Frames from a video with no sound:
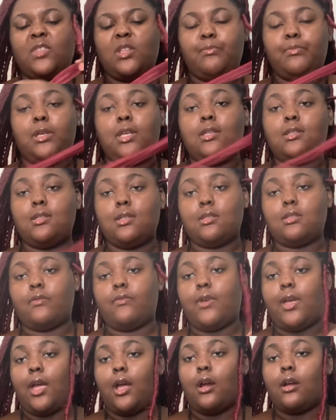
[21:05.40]
pieces of
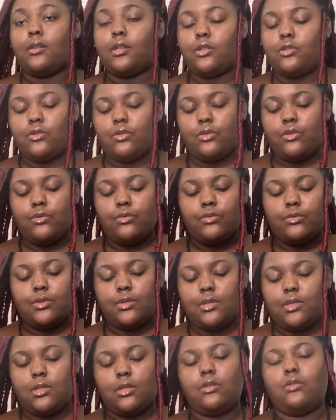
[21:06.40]
hair that you use
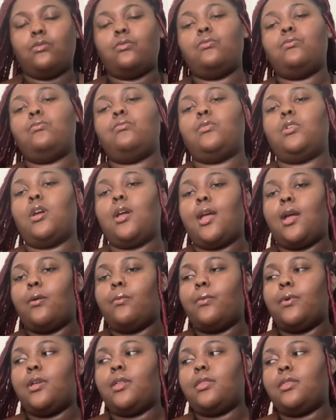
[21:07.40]
to do your hair
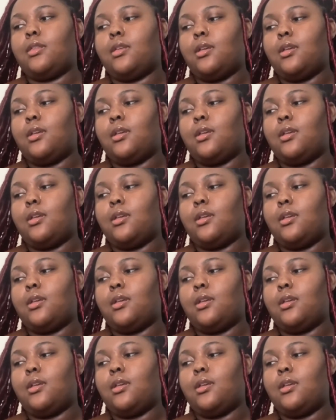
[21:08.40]
with.